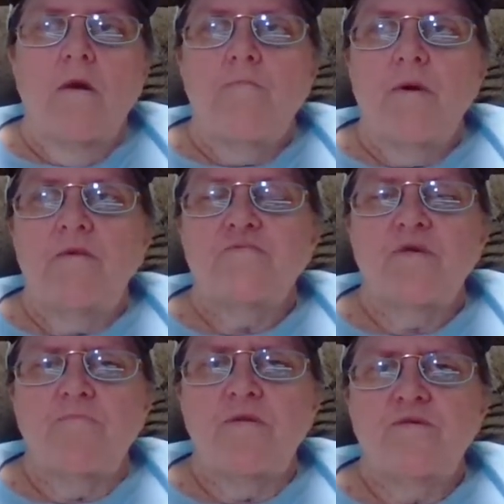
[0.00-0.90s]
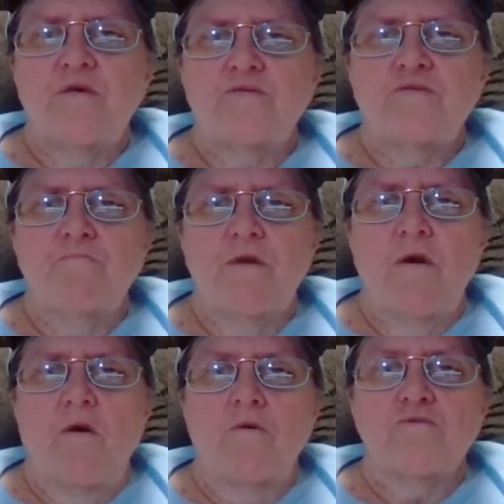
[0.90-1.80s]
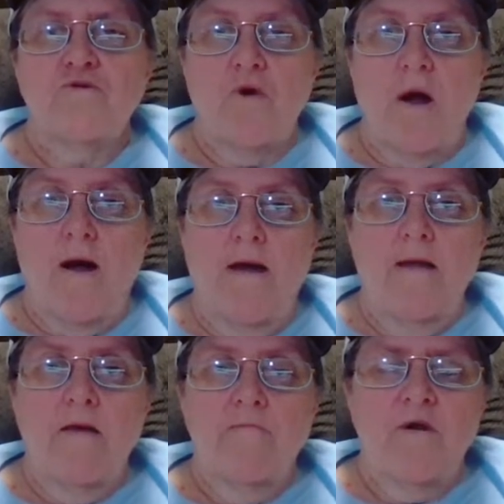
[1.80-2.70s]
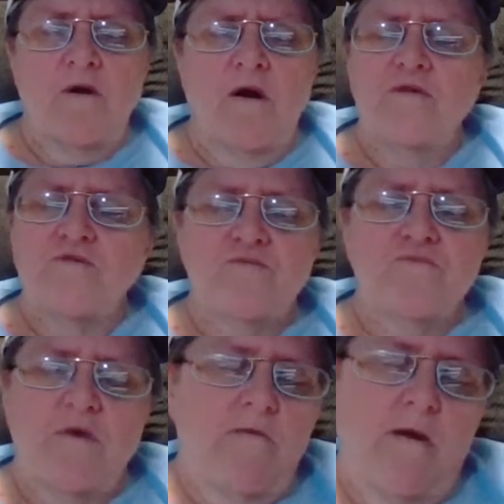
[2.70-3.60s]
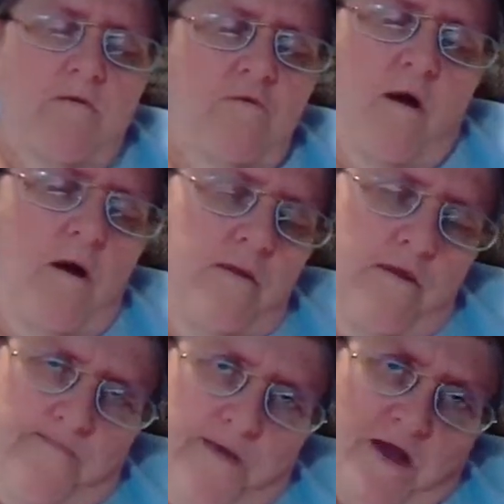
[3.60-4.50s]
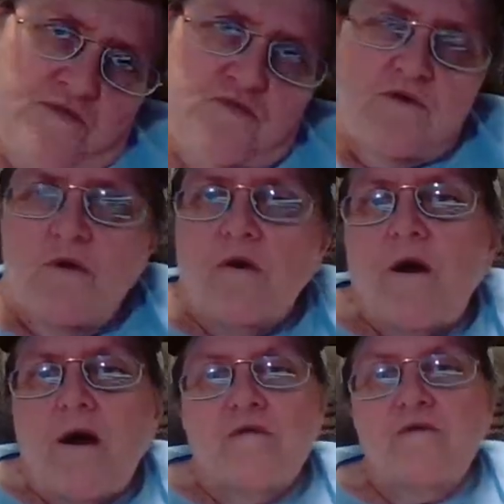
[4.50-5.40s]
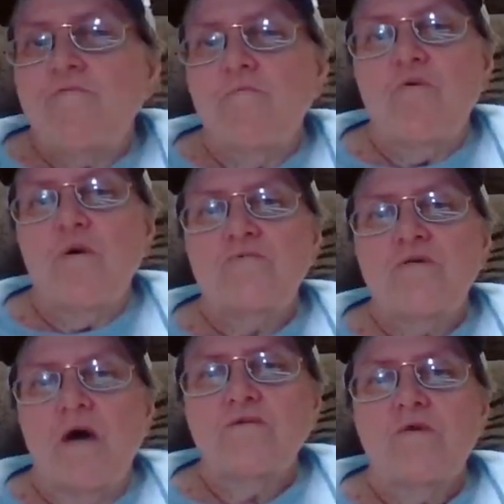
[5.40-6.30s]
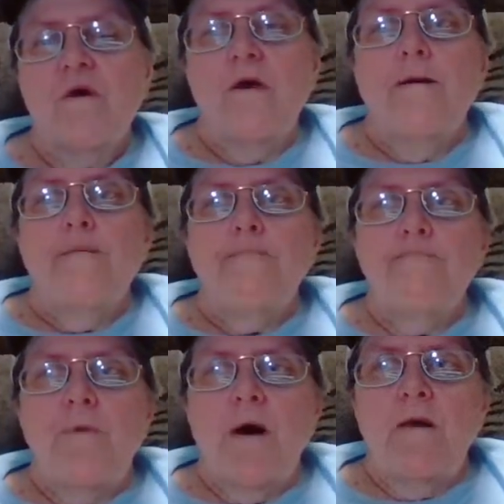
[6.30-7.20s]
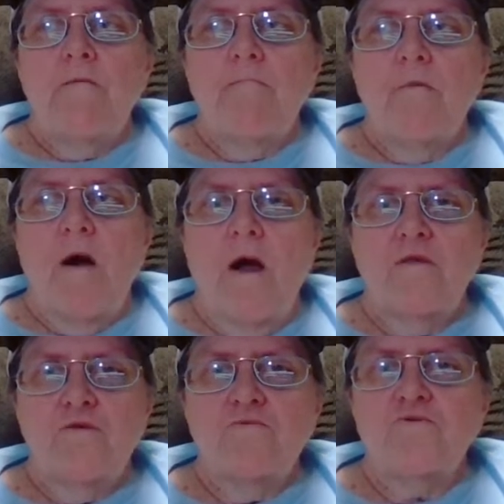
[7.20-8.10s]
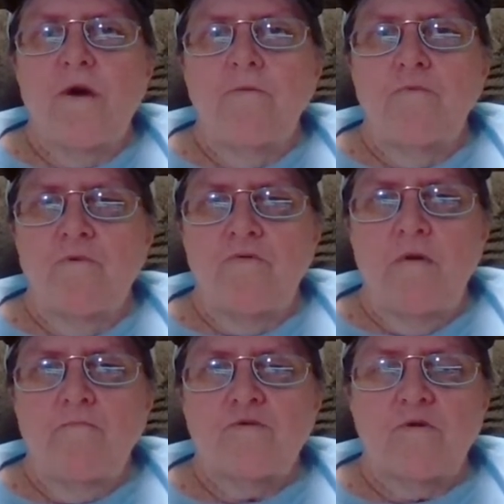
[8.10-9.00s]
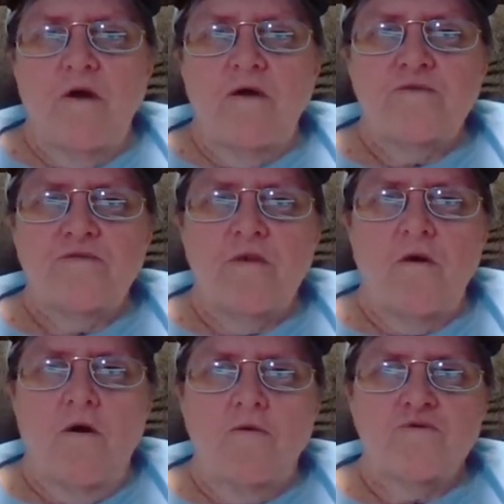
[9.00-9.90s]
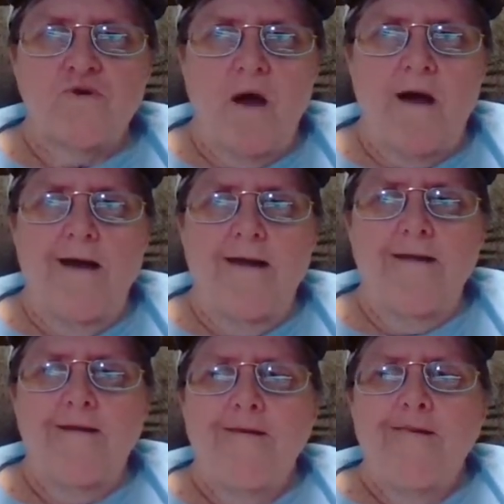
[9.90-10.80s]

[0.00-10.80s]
But if somebody says to me, I'll try, I mean, clients do say that a lot, and that's a different process. But I do try to reframe with clients that I'll try